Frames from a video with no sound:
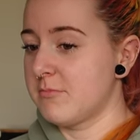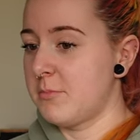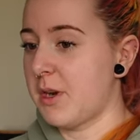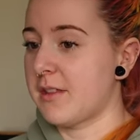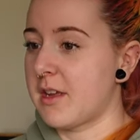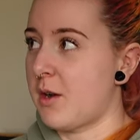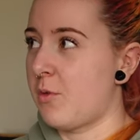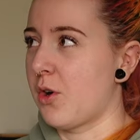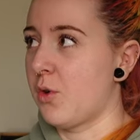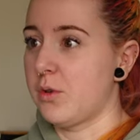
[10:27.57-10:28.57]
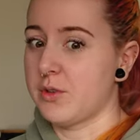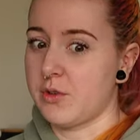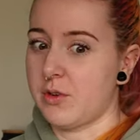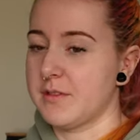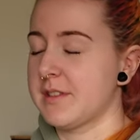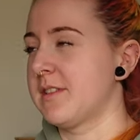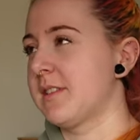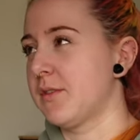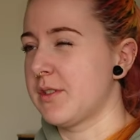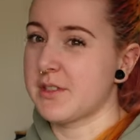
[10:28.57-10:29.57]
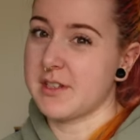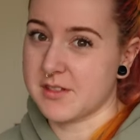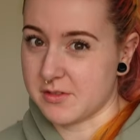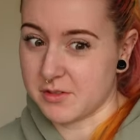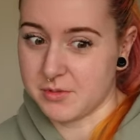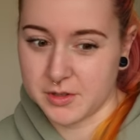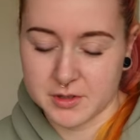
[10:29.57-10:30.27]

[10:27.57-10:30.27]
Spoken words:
But I think I want gold and all of this is silver, so that's not going to work.